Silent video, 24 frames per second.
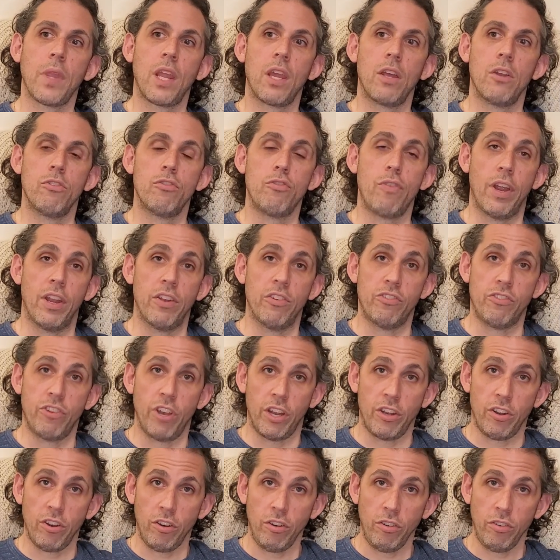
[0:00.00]

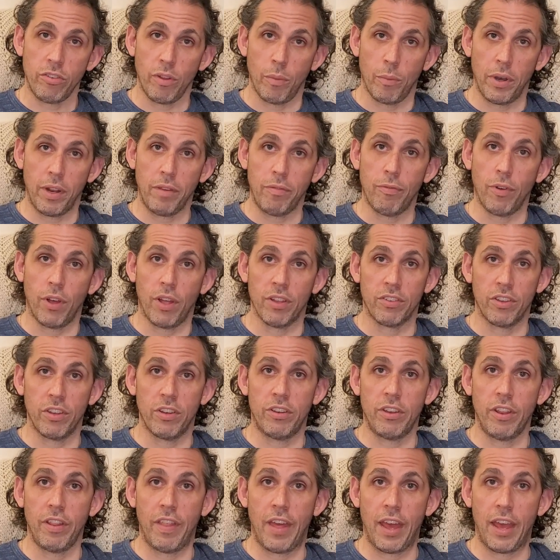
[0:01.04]
transgender, somebody falls
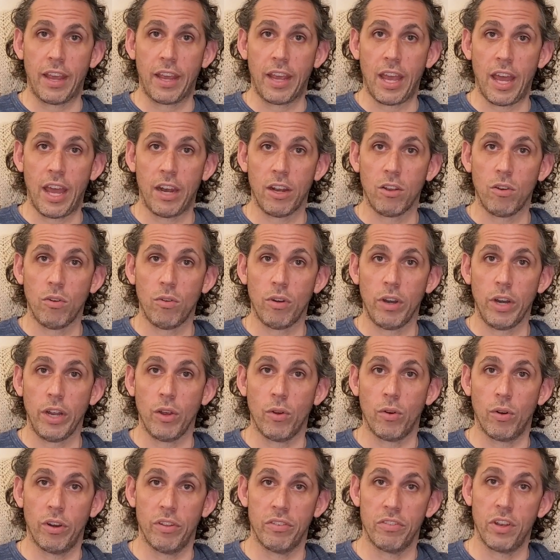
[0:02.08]
into that category,
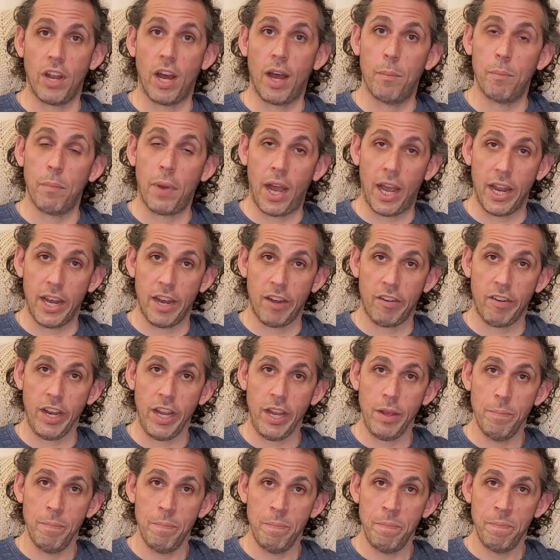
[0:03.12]
or is non-binary,
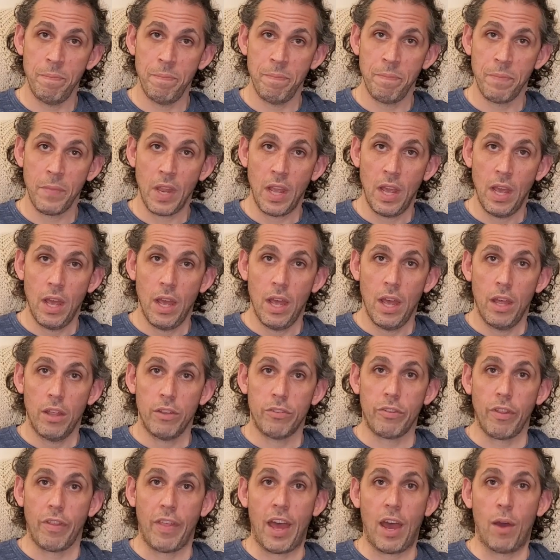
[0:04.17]

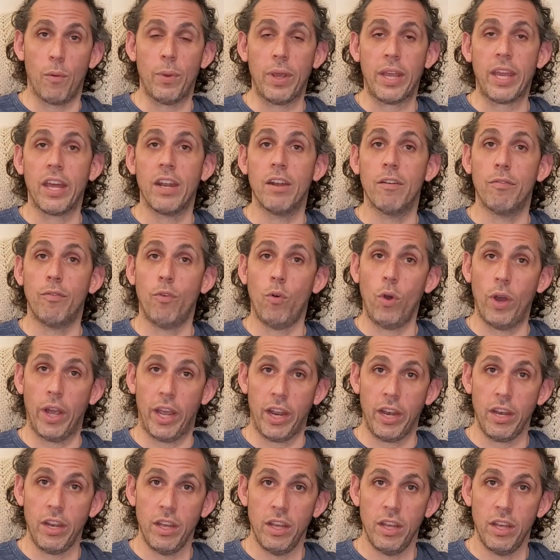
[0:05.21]
so that we can
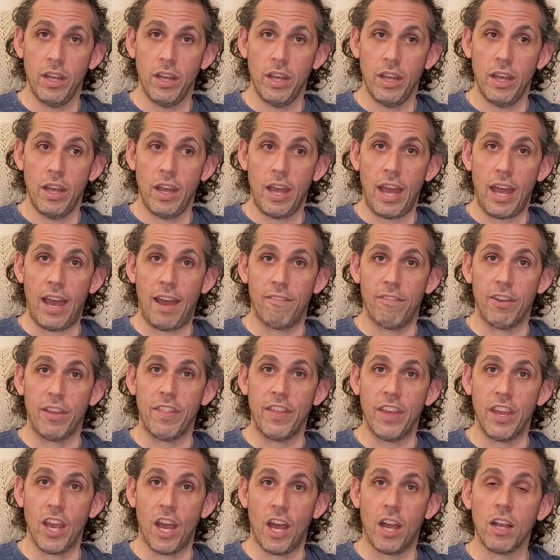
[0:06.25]
avoid
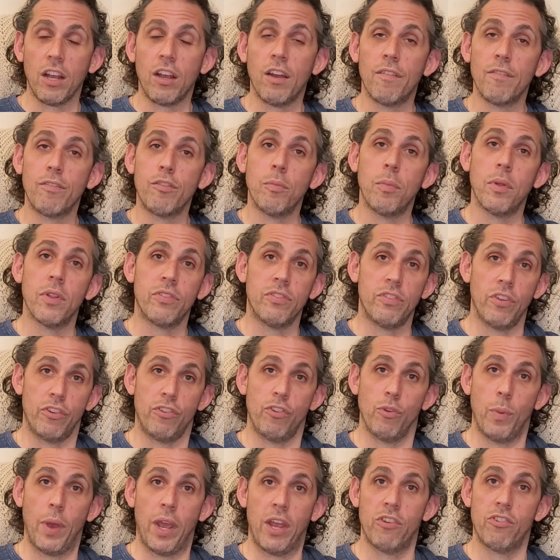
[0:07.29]
having the uncomfortable
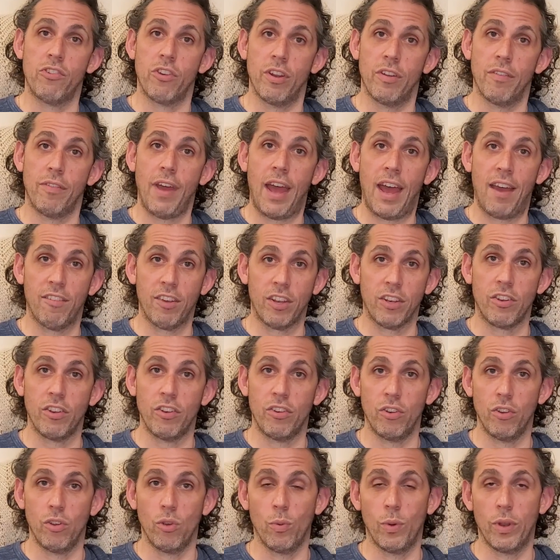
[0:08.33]
situation of having to
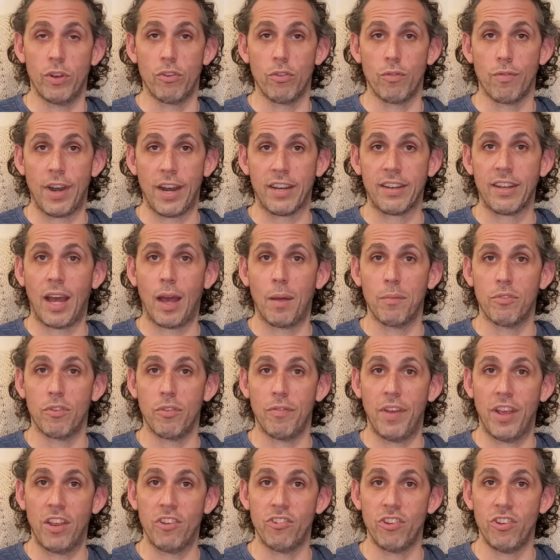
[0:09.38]
do a direct
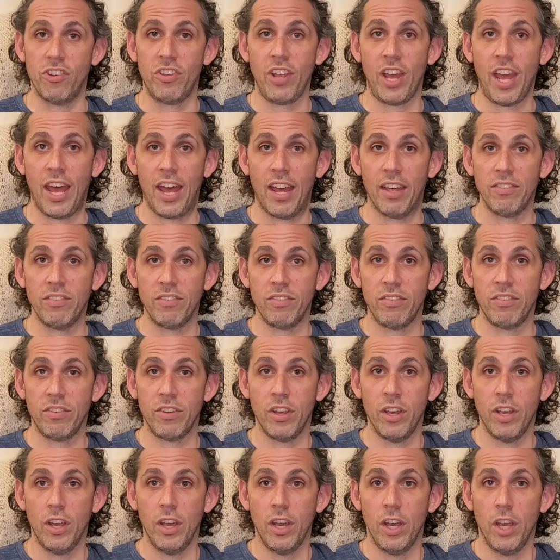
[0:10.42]
observation test
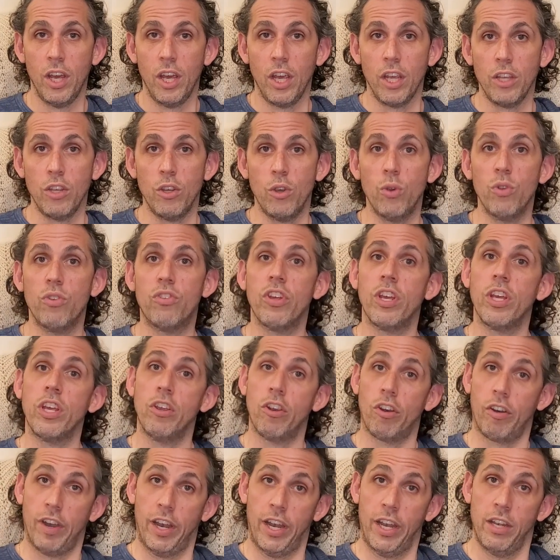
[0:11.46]
using
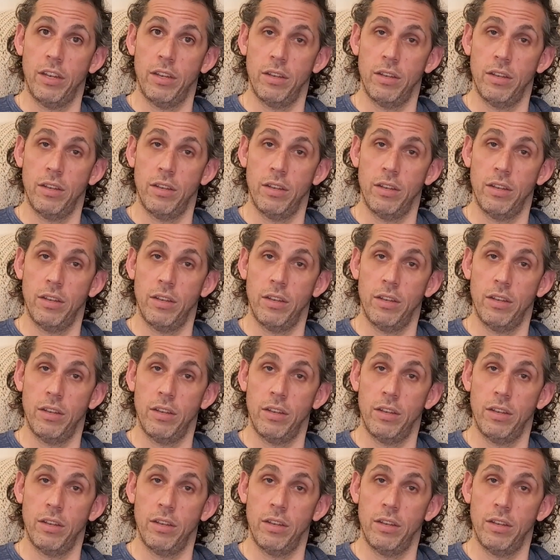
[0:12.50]
urine.